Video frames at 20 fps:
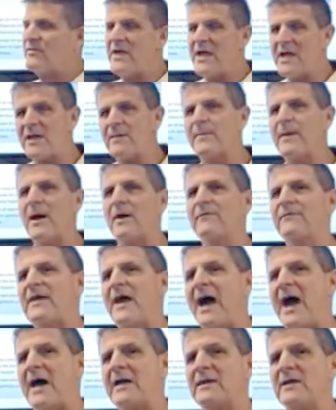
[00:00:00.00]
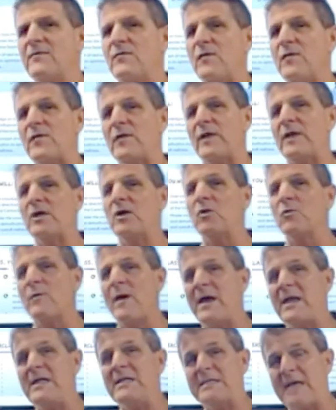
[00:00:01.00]
think about that. If you feel like you're
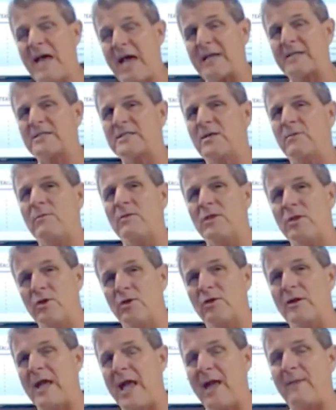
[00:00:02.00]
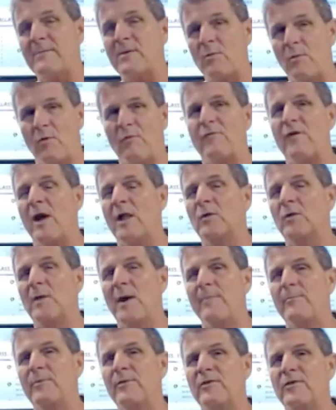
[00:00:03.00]
ready, text it with your name and we'll follow
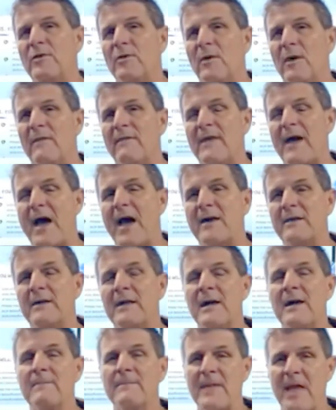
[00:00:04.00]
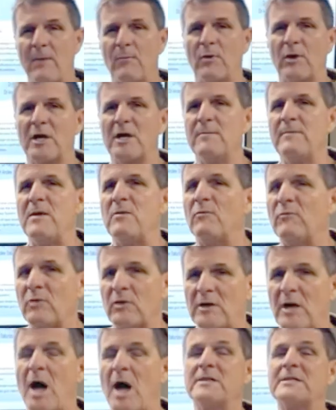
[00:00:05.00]
up with you on that. And we're going to be
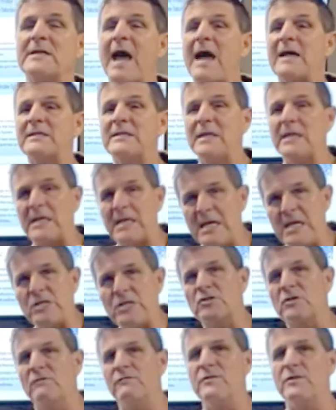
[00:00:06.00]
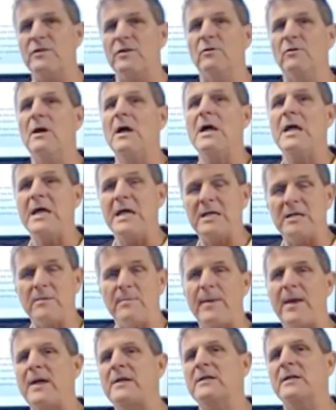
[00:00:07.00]
contacting each of you
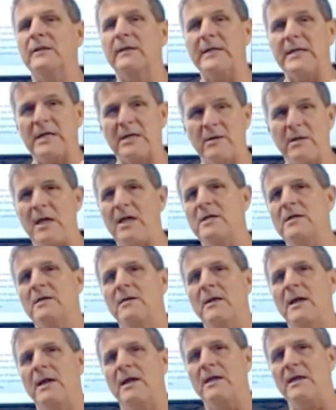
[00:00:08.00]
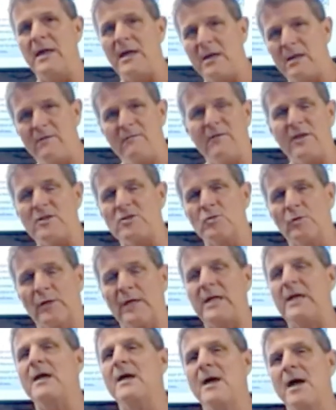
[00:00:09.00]
independently and
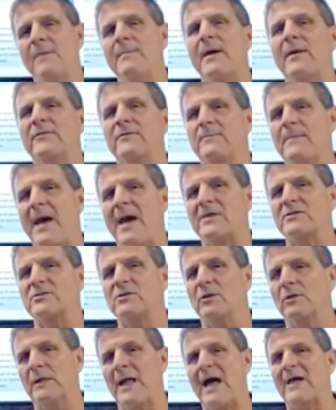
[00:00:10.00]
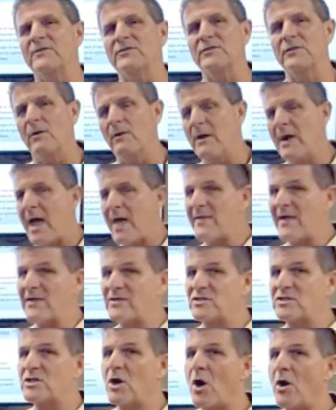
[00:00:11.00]
individually about the master class. So
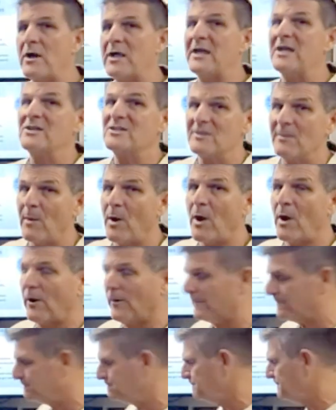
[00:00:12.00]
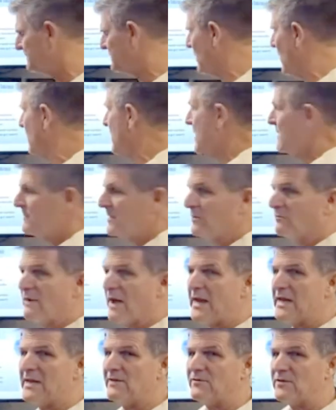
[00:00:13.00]
that's starting tomorrow. So be
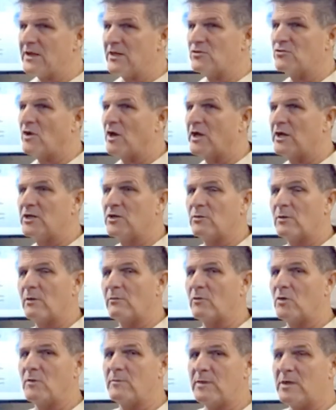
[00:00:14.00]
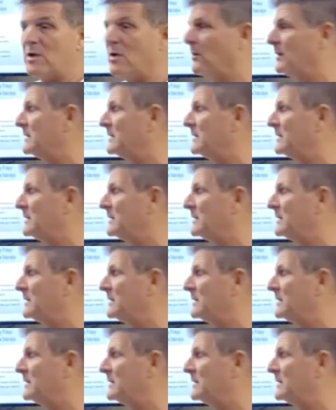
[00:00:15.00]
ready. If you get drug into a room, you know